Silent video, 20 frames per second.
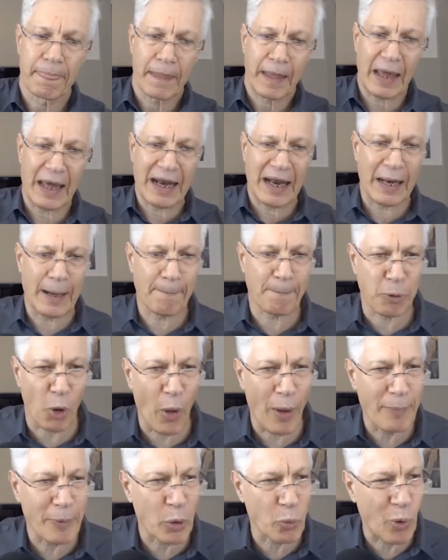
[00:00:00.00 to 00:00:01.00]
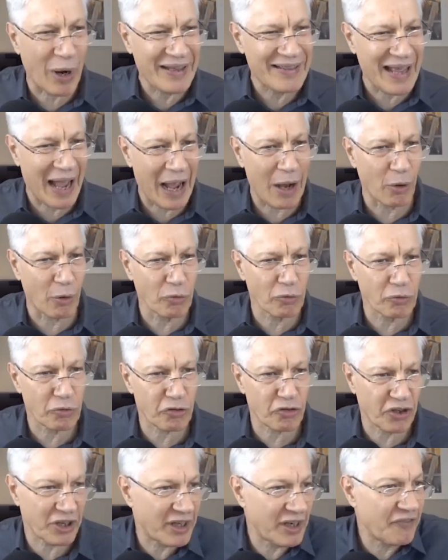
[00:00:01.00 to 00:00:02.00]
And unemployment went down
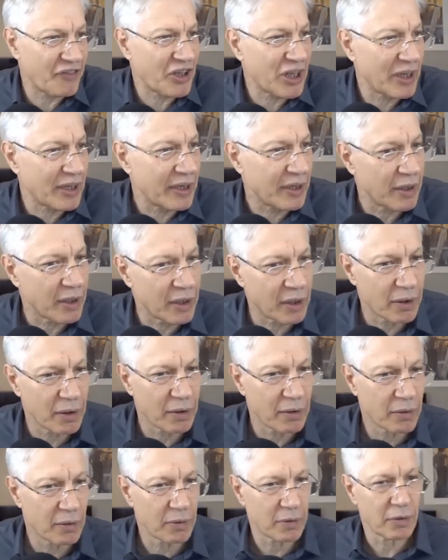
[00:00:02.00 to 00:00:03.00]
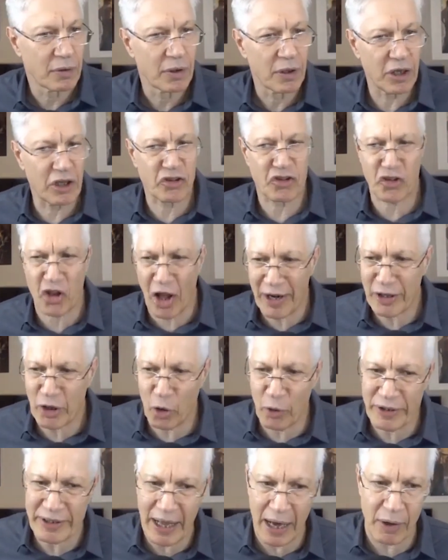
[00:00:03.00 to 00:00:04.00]
significantly. It started
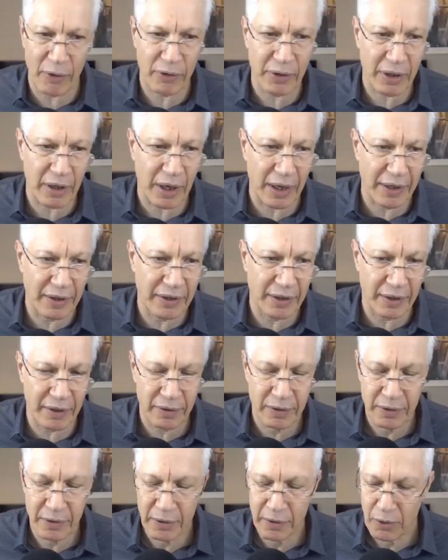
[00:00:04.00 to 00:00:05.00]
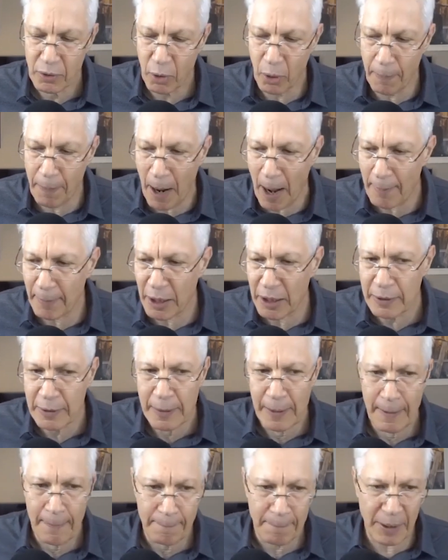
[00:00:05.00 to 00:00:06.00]
going down under Obama,
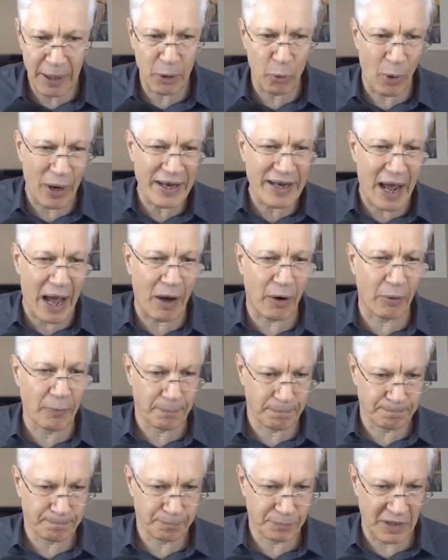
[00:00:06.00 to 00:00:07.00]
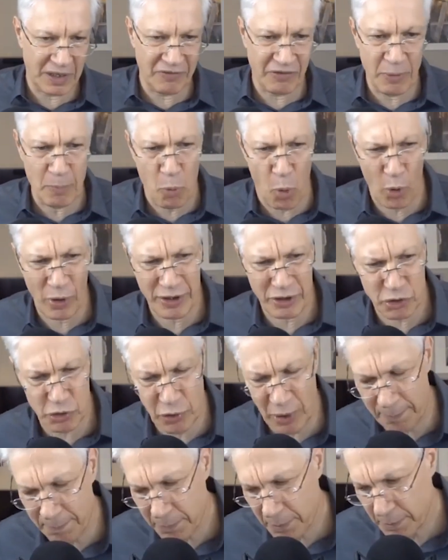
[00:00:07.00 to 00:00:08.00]
but it went down even more under
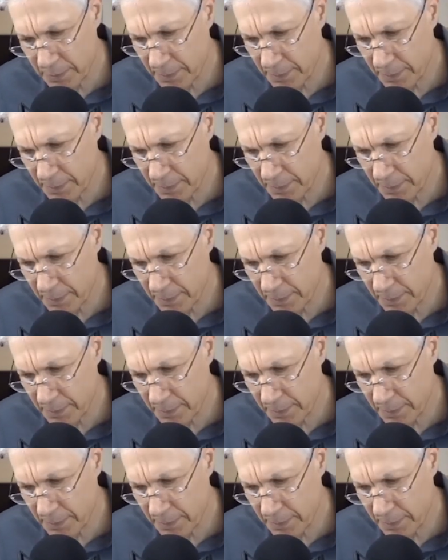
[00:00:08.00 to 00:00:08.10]
Trump.